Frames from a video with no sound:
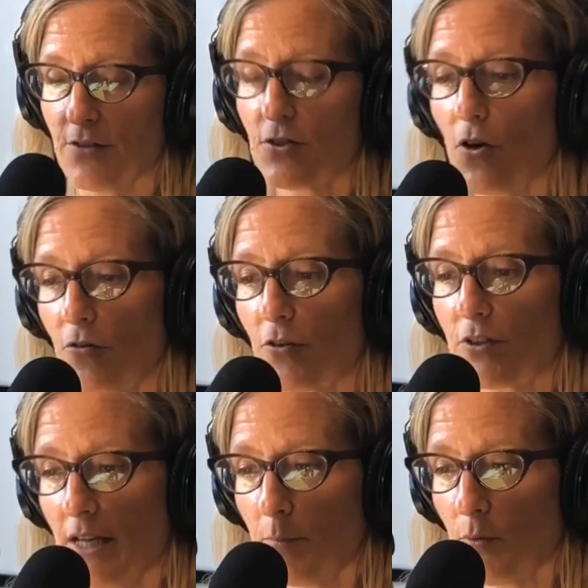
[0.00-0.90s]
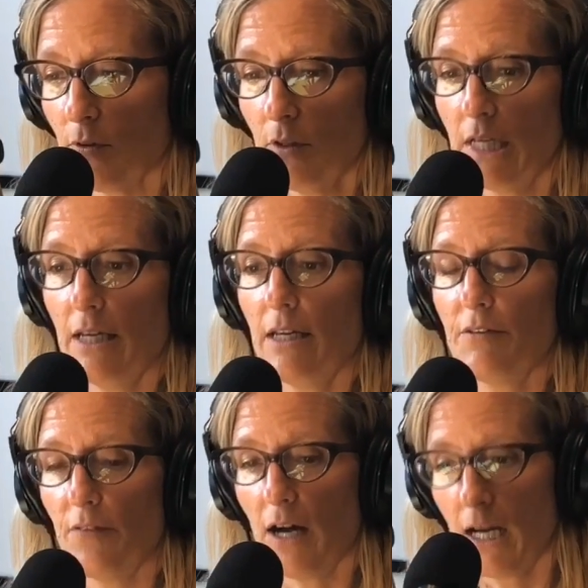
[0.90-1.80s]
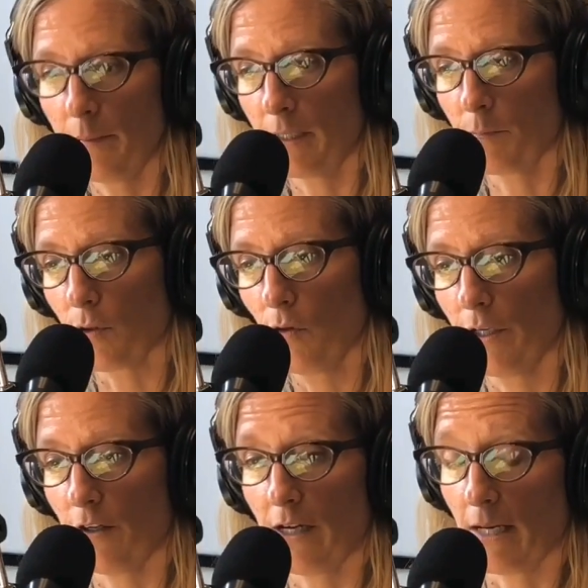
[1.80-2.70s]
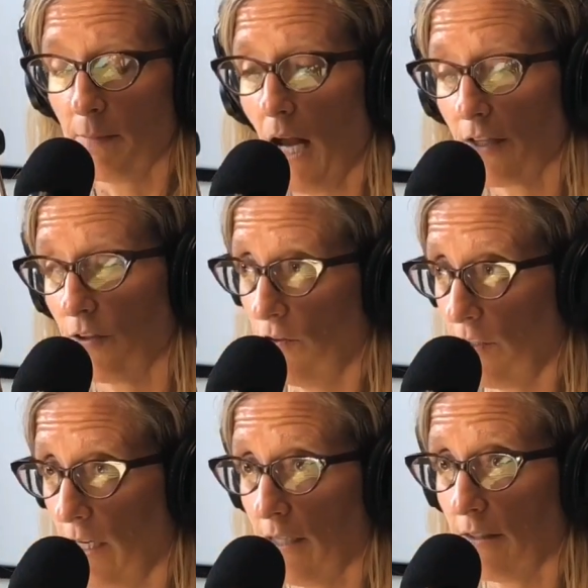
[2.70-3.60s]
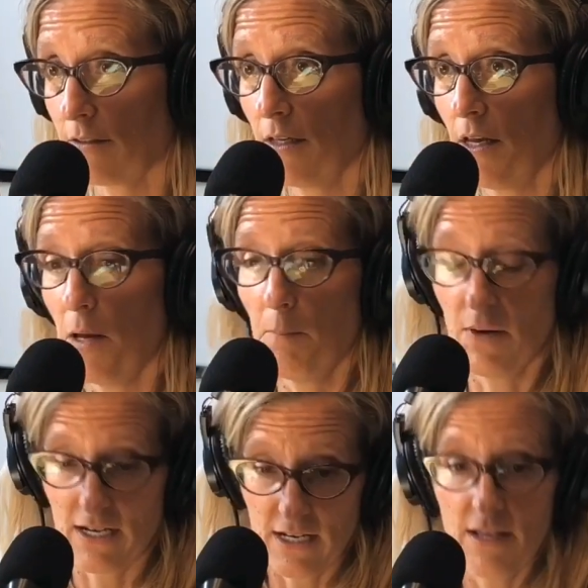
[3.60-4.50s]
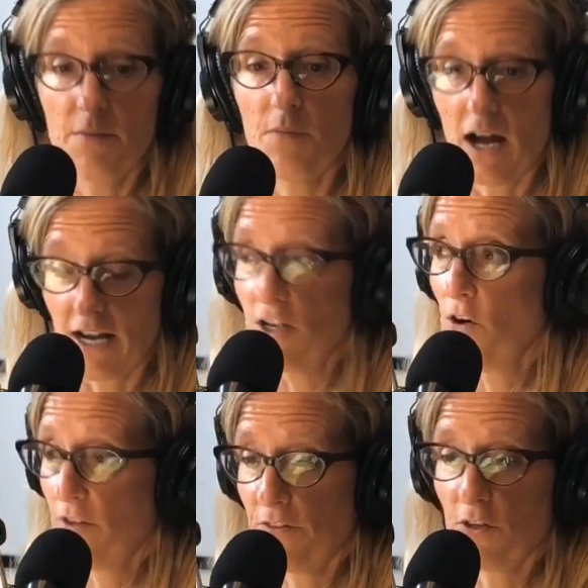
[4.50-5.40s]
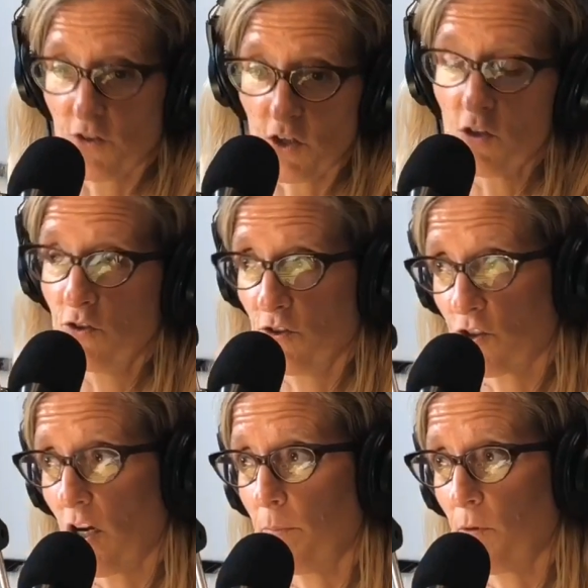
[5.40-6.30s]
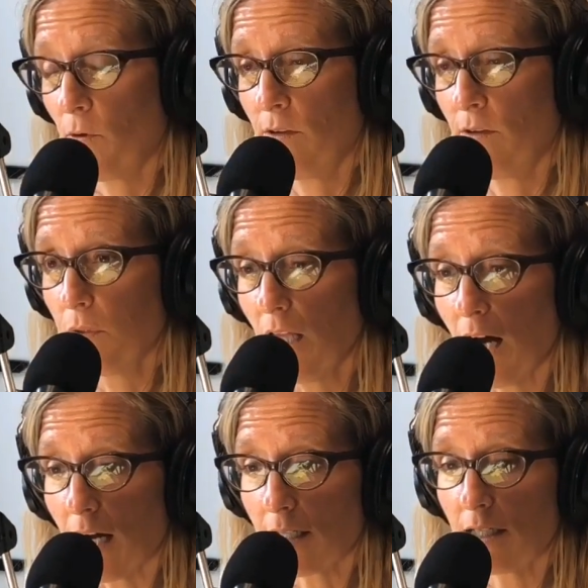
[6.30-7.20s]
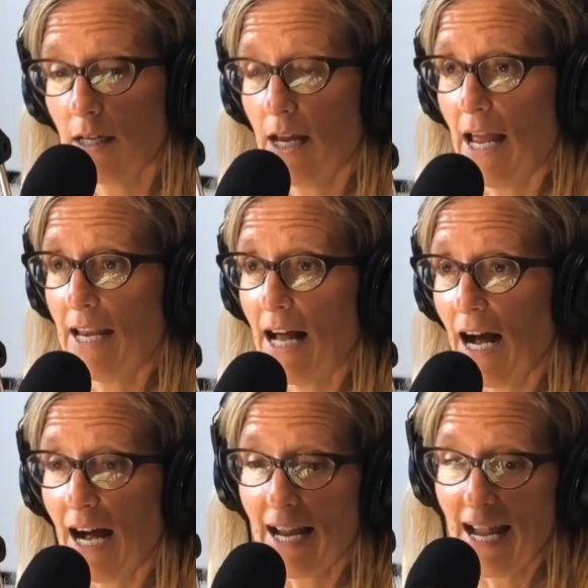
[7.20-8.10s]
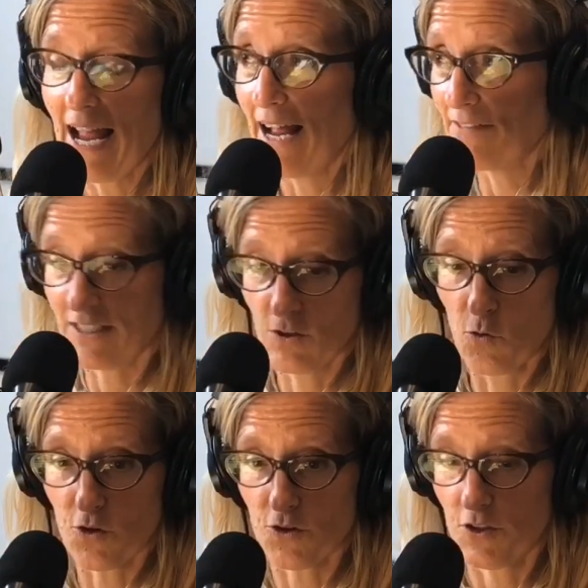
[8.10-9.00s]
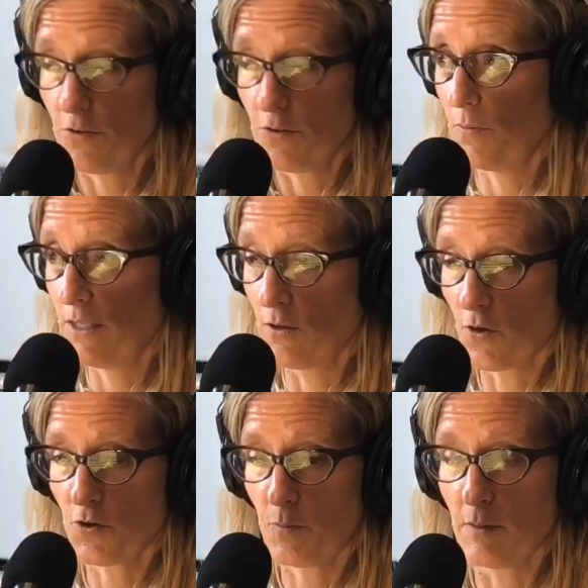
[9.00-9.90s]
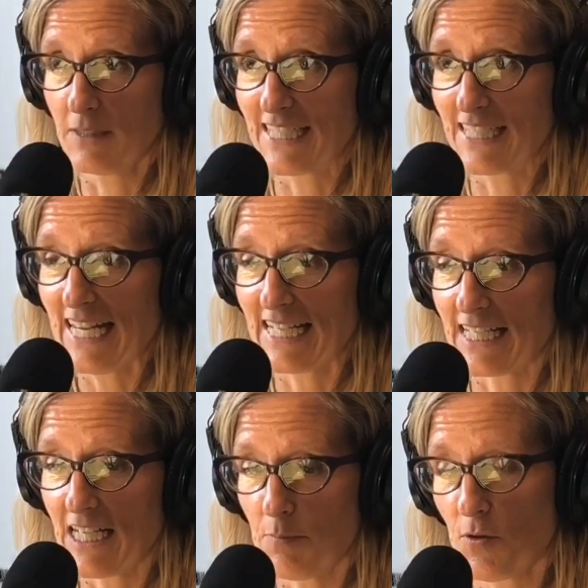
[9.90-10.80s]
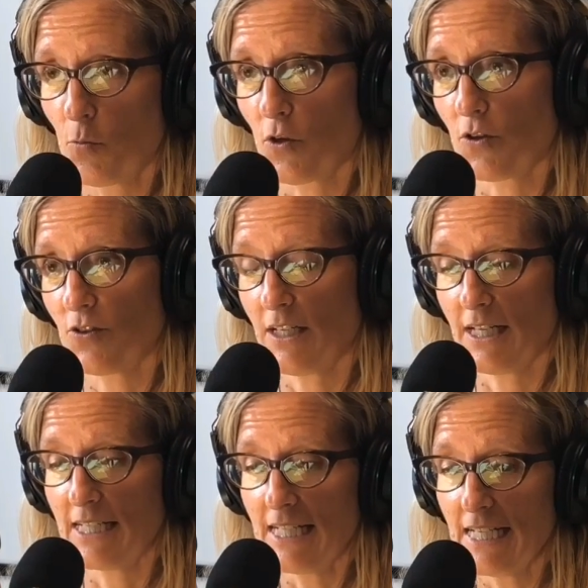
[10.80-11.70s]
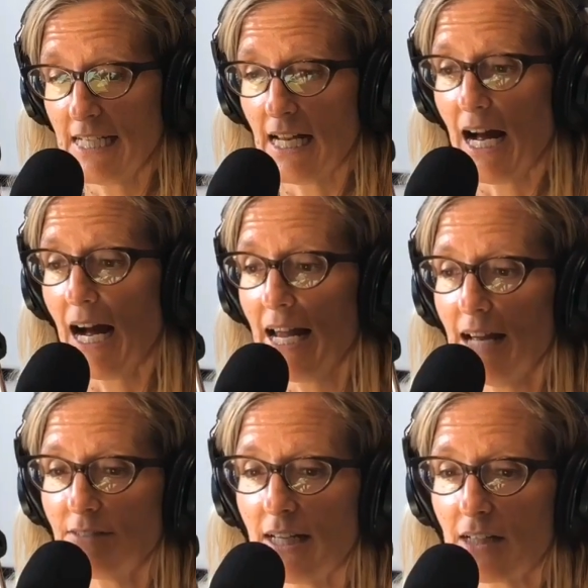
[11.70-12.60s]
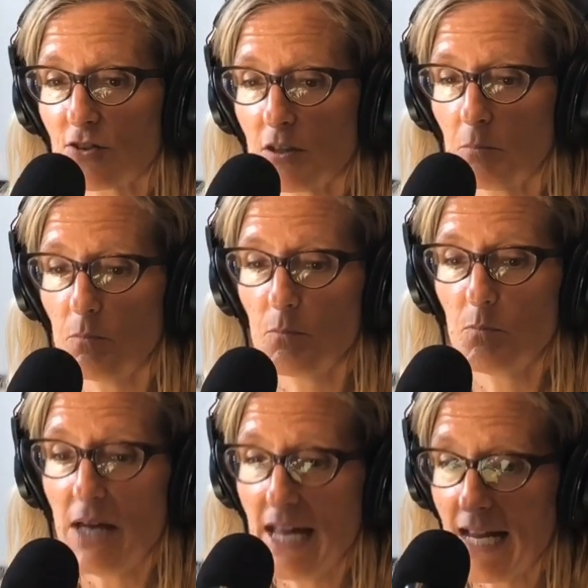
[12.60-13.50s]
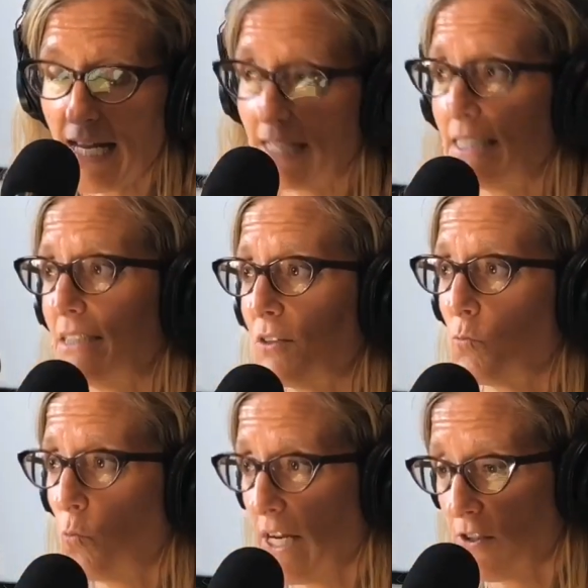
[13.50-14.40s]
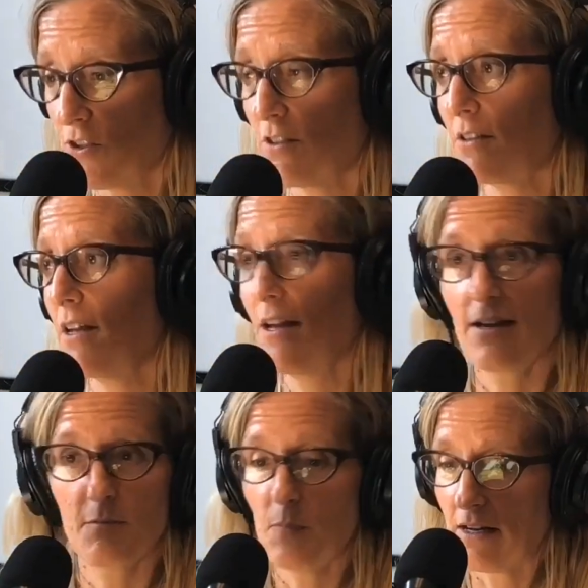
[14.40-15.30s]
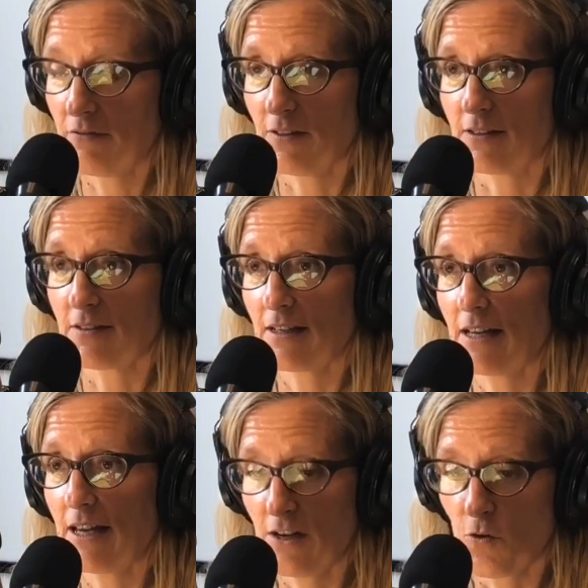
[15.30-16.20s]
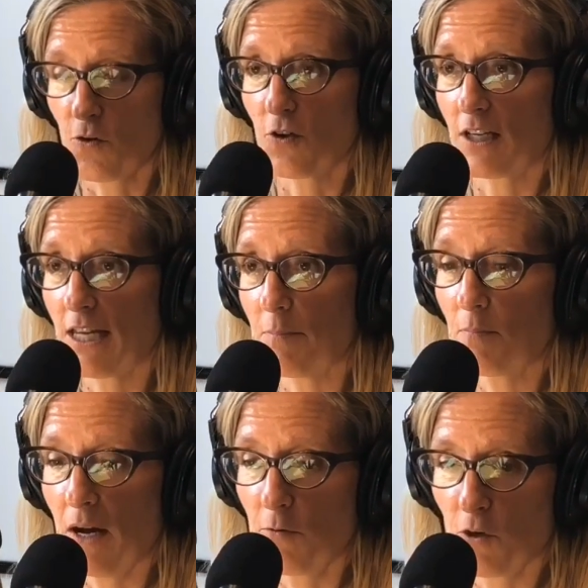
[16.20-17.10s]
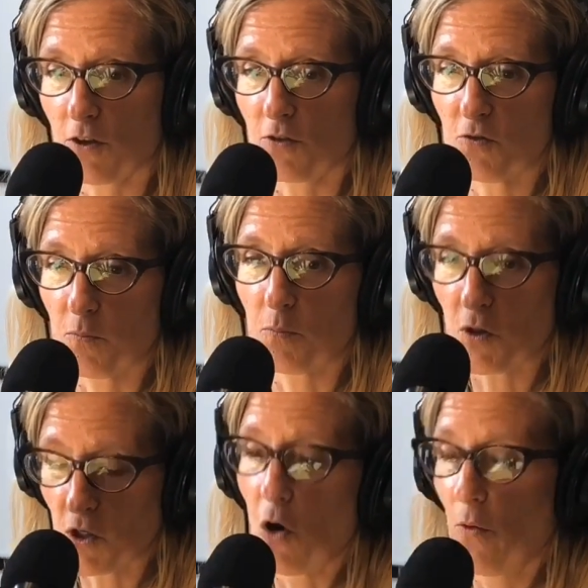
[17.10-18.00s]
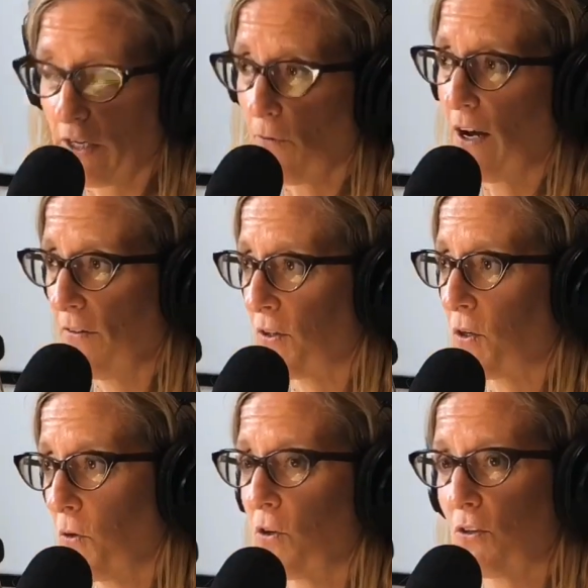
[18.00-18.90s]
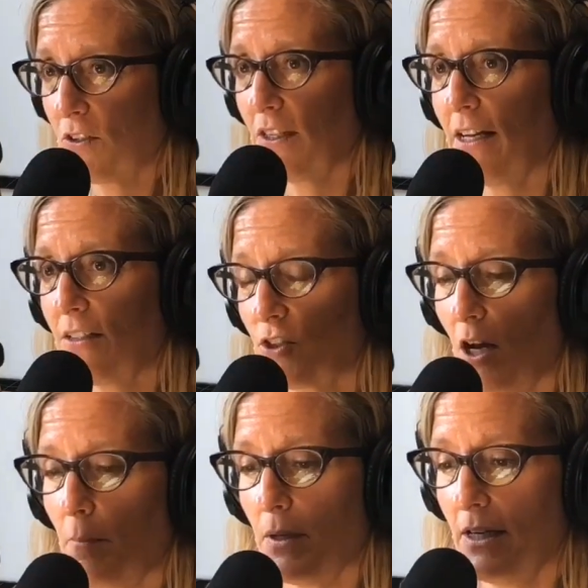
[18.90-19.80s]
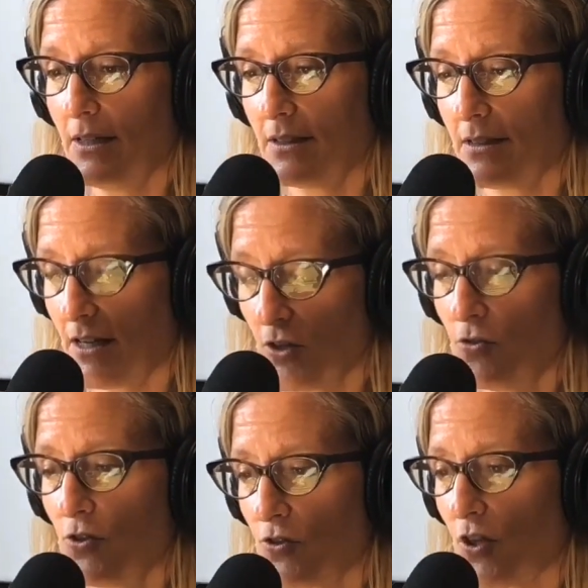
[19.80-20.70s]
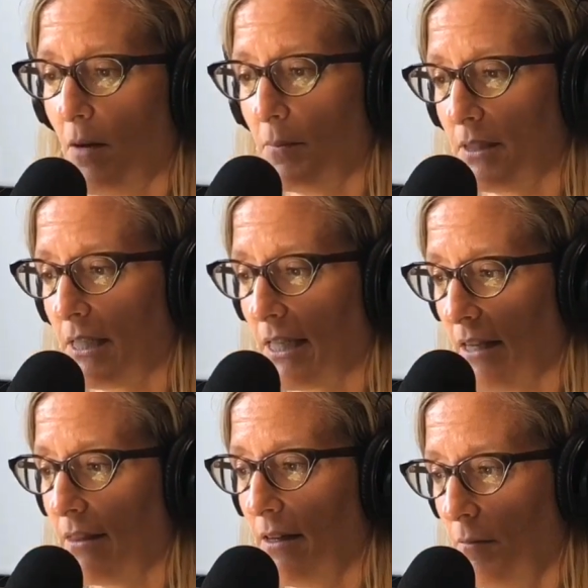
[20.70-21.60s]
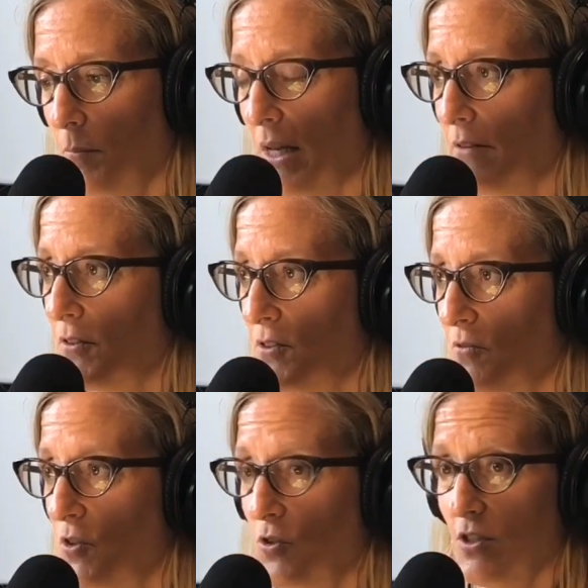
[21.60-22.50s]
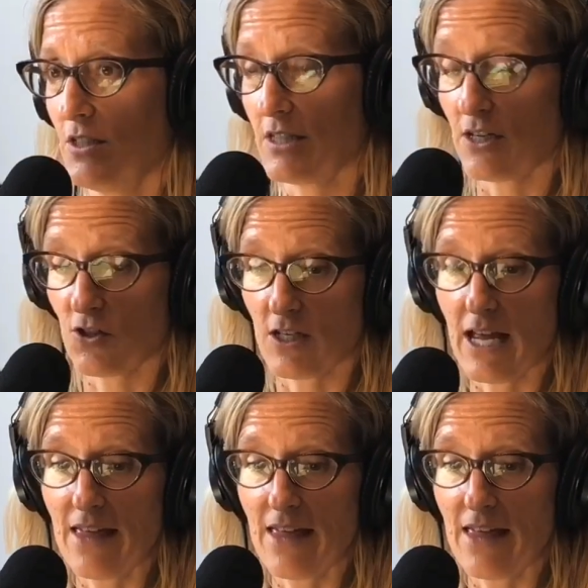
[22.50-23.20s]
So, for example, if I'm an employer and I'm not unionized, but I know that there's a union shop around the block, and I have, in order to be able to get and keep the workers that I need, I have to actually pay decent wages, benefits, in order to keep my workers from going around the corner to that shop, that union shop, to get the benefits of unionization.